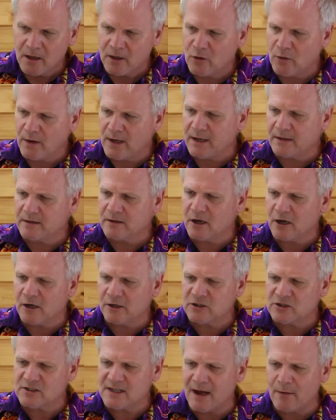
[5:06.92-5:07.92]
Go ahead and
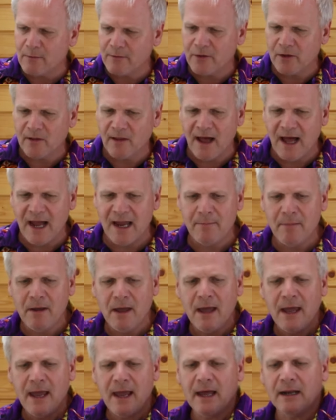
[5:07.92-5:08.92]
garnish that with a lime.
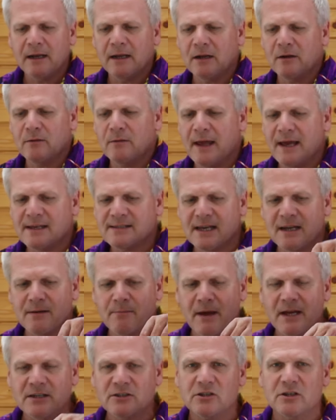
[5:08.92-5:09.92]
And I'd, as I'd
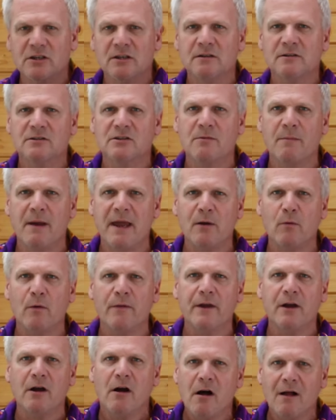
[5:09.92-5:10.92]
mentioned, to make
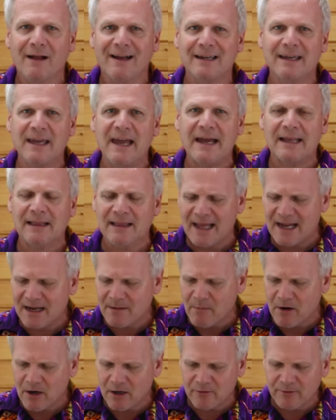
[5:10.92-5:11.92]
what they call a
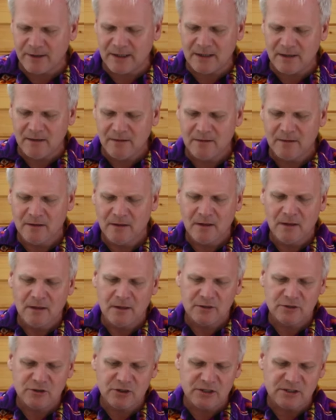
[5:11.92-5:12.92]
Cadillac margarita,
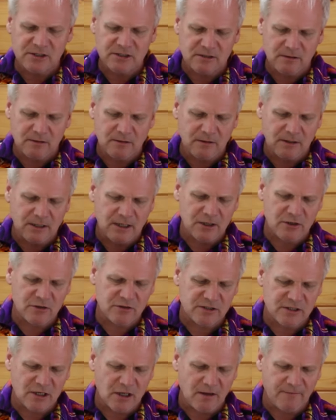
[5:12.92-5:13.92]
just get
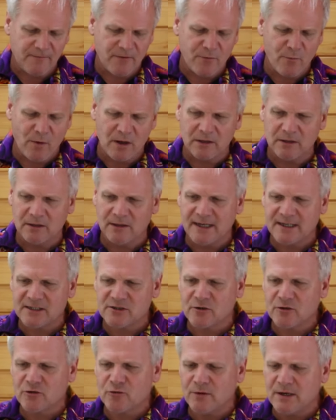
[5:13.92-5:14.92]
yourself, if you want a little
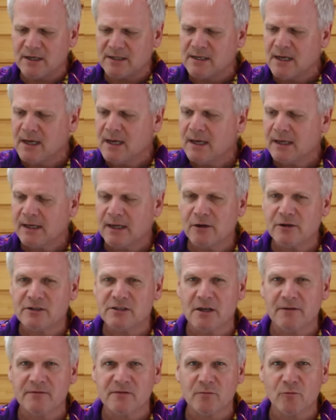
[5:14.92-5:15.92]
extra treat, get
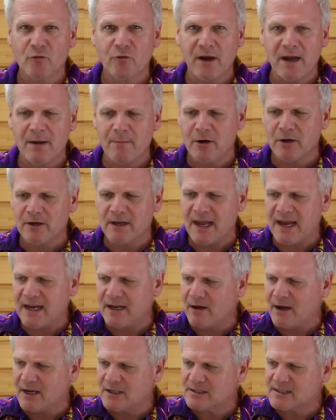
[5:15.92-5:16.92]
yourself some Grand Marnier.
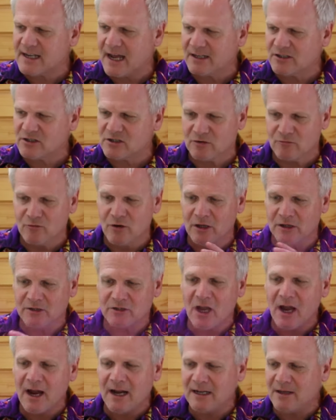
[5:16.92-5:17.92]
Now I just got just a
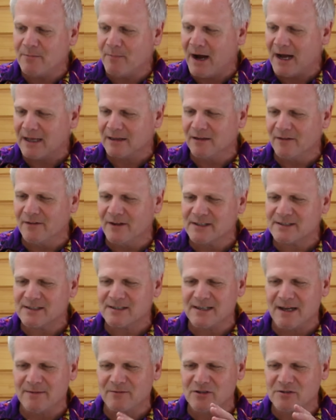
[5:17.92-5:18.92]
tiny bottle of this
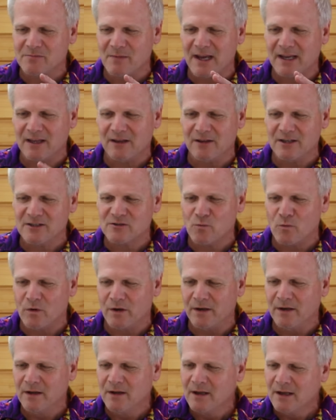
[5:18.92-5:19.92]
because I'm just making this
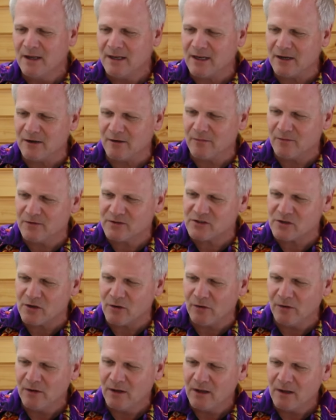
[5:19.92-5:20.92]
one here.
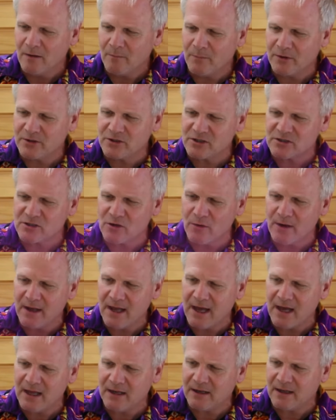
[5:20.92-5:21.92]
So, but just go
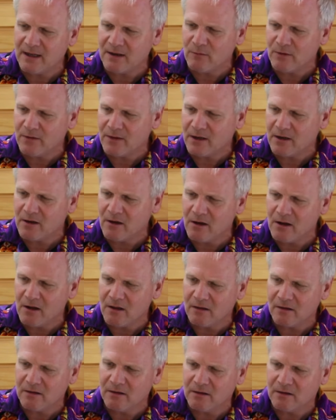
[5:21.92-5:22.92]
ahead and what they
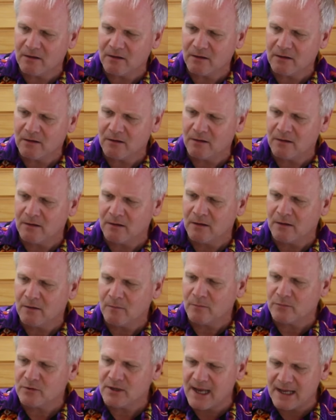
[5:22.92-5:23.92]
call,
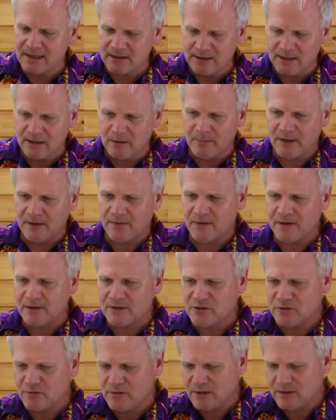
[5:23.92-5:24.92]
add a little bit there
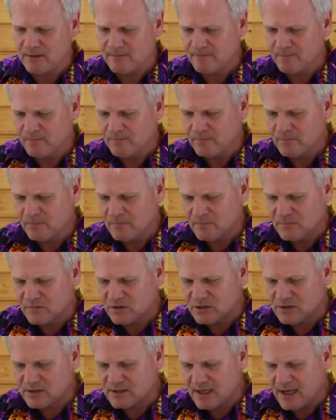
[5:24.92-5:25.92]
to it.
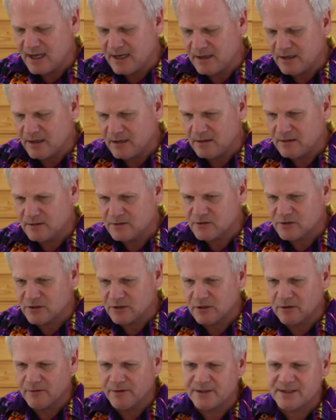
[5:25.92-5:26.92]
Just kind of
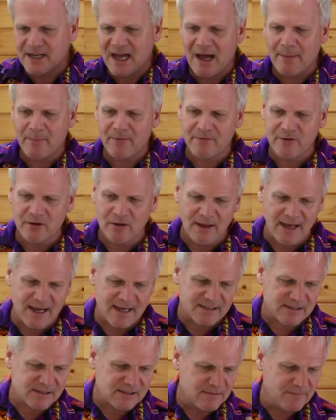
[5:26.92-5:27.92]
circle the top of your
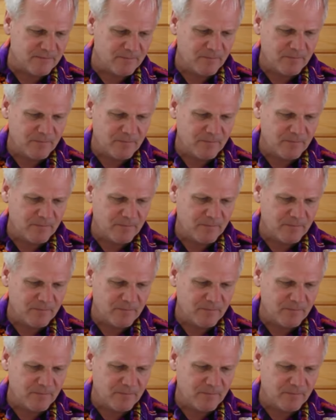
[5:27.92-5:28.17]
glass.